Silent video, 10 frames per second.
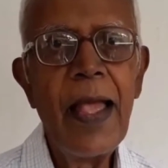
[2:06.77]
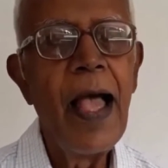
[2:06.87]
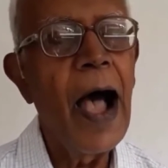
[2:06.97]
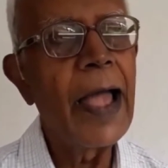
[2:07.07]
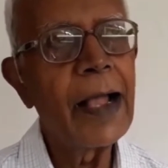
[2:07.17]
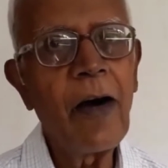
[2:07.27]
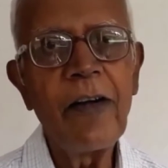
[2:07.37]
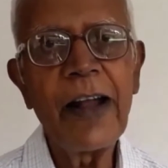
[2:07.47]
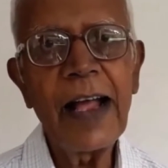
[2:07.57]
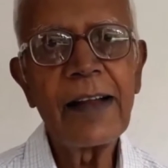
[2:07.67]
I
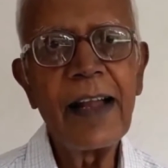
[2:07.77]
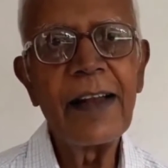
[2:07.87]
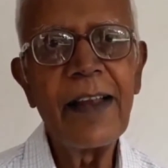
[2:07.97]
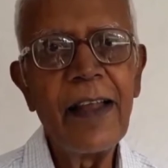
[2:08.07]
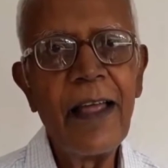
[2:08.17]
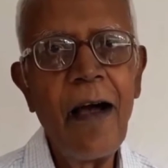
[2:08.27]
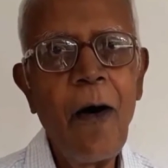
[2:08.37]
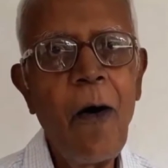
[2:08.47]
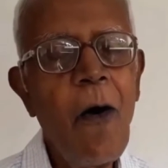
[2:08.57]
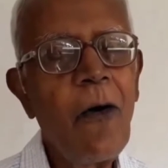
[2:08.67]
contacted
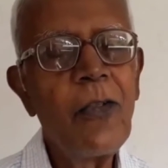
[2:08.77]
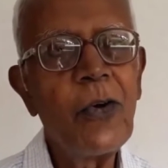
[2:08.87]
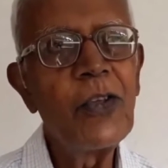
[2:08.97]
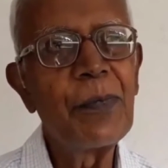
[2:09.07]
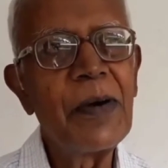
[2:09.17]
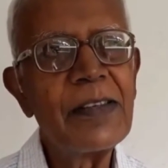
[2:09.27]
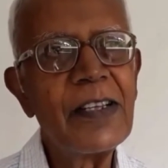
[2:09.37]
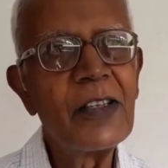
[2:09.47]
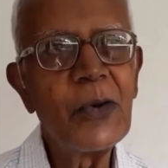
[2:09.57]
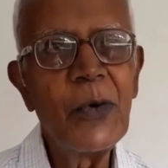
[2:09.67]
all those
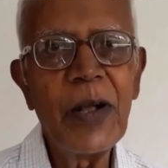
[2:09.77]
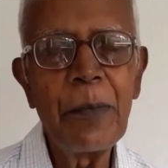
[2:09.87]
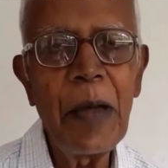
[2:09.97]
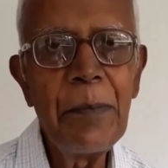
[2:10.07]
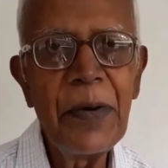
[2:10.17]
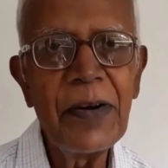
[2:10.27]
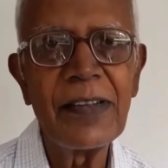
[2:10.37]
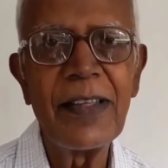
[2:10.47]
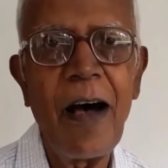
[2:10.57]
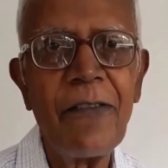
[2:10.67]
persons who were members
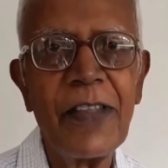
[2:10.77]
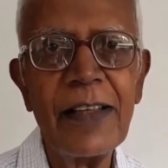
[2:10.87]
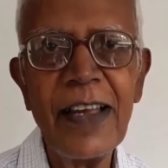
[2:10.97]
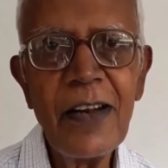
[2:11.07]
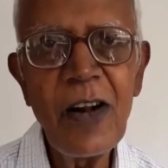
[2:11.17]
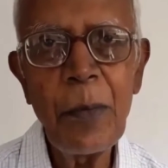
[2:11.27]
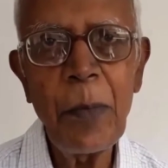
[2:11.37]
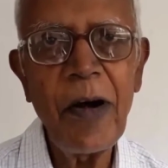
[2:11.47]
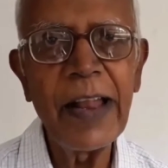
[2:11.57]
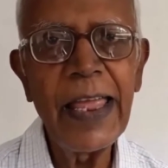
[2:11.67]
of the general
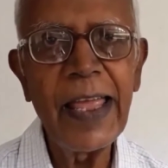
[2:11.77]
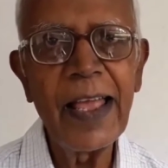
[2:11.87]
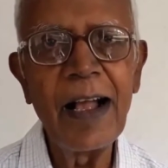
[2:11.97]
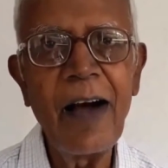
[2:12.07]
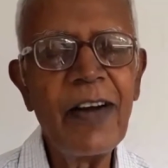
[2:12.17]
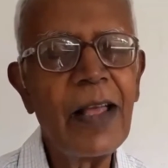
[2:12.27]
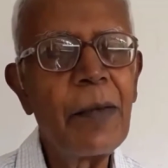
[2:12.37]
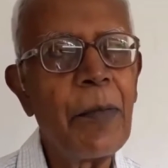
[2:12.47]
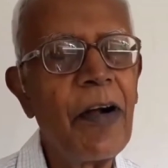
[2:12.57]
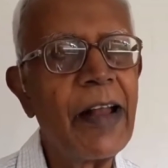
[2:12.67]
body, governing
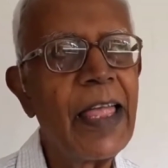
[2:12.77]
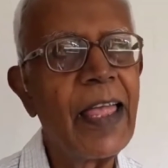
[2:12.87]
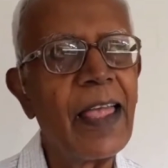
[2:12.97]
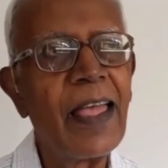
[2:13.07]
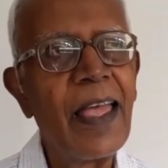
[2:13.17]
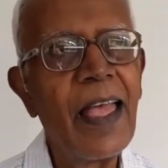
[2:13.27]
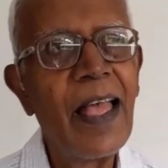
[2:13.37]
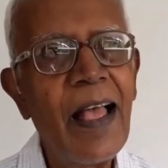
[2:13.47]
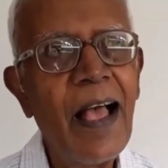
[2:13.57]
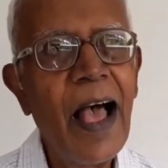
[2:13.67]
body
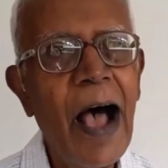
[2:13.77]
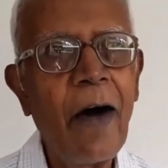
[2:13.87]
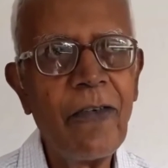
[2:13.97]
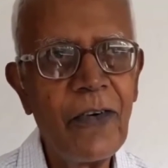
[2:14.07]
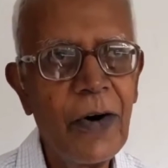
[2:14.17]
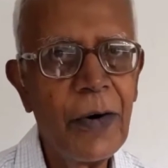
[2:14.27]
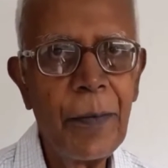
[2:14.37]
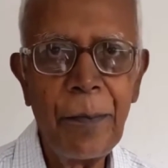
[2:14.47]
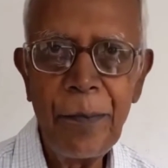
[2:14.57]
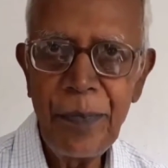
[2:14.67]
of
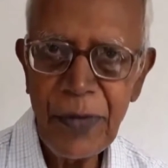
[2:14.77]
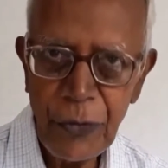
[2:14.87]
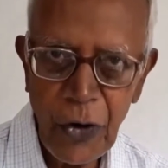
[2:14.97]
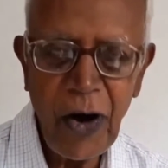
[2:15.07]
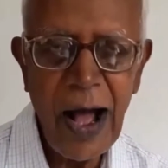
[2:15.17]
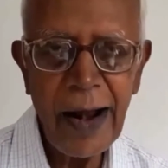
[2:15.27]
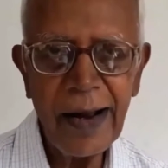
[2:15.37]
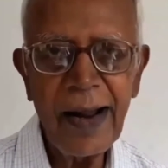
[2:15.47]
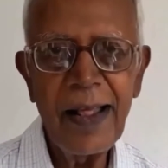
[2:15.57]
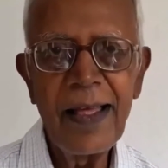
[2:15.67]
JOHAR,
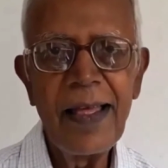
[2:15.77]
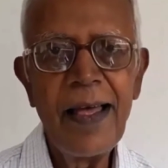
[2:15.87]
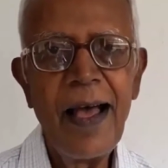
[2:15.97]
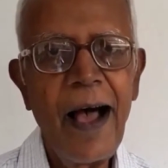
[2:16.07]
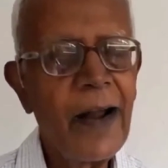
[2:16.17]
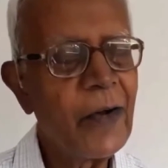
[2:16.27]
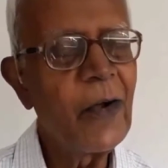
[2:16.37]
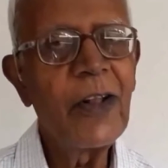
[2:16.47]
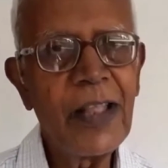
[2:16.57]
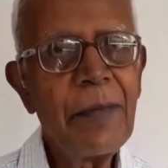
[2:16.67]
and
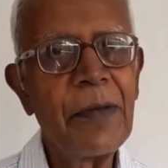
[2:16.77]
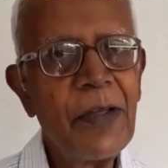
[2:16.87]
told them,